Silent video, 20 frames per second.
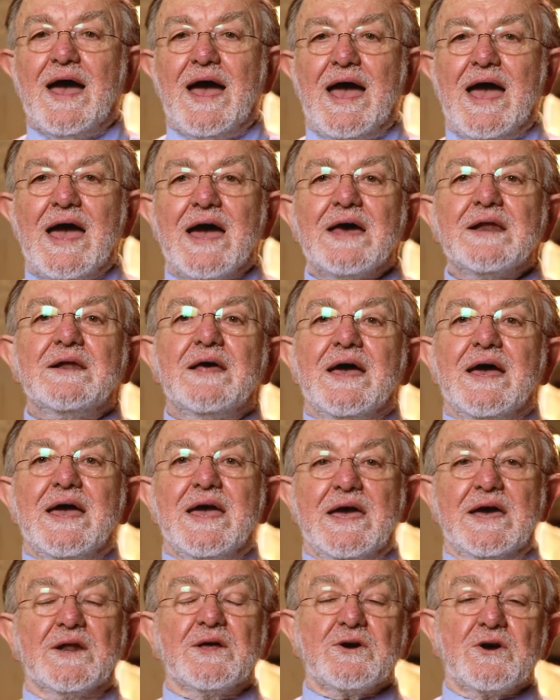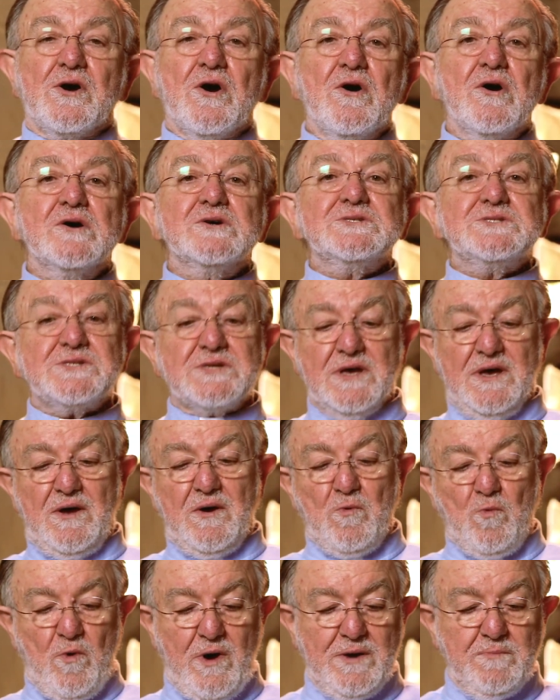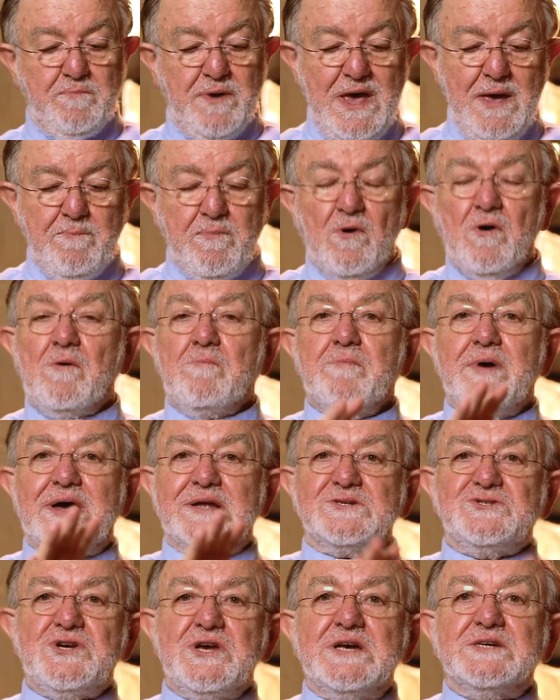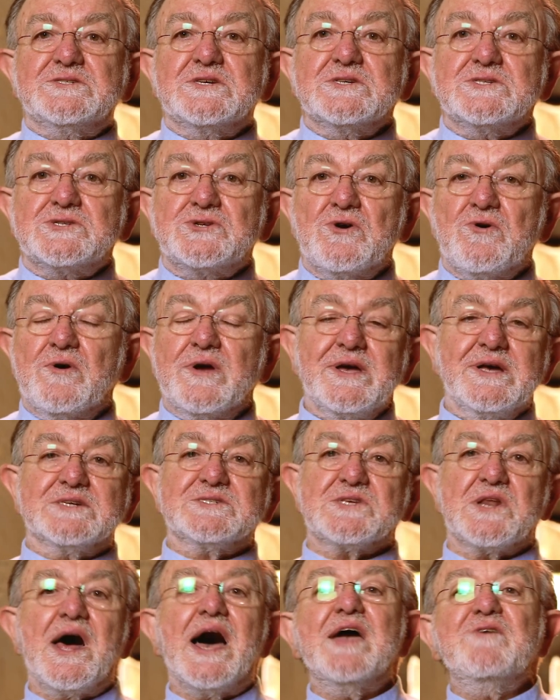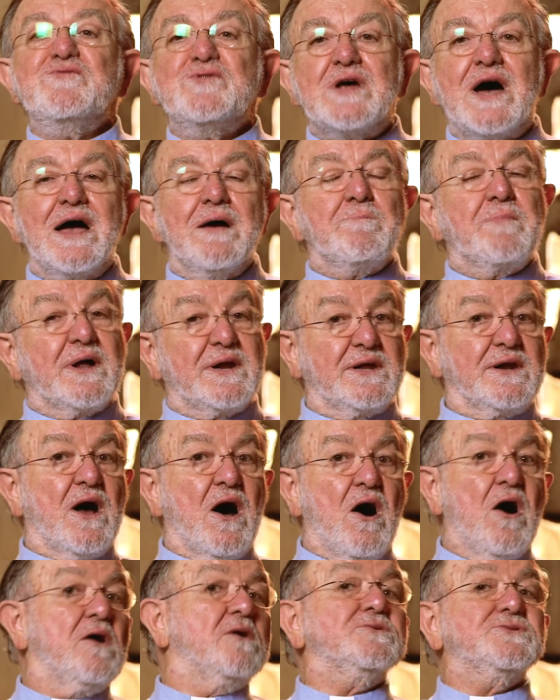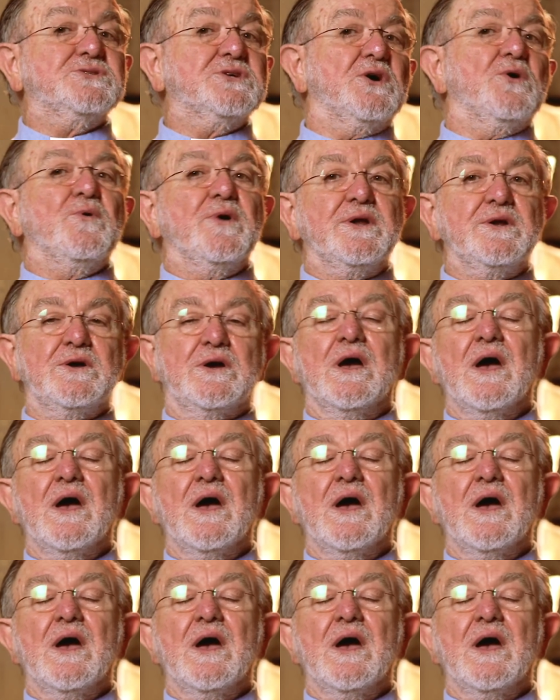And it occurs when people met Jesus during his lifetime, but it also